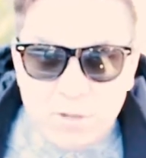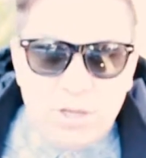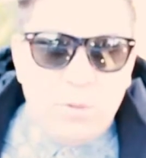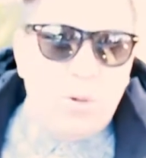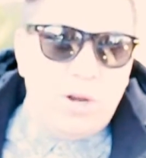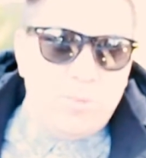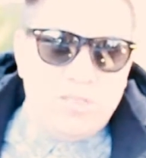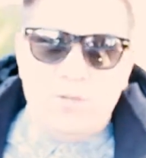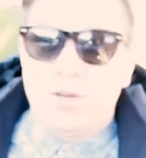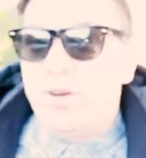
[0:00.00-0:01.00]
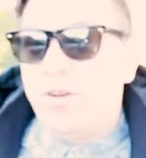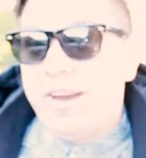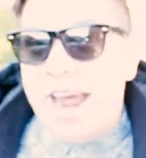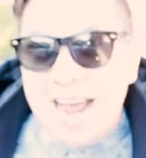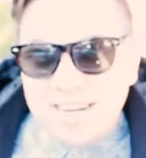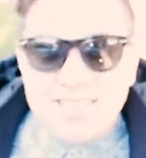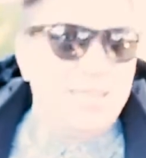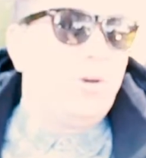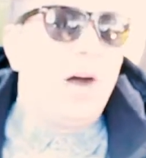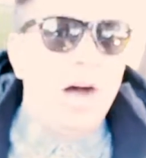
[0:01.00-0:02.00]
or you want to pursue a career in
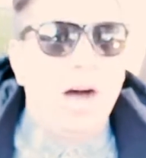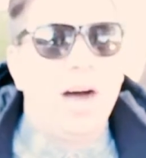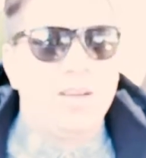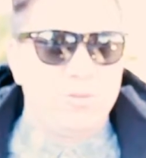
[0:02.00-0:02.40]
acting or art,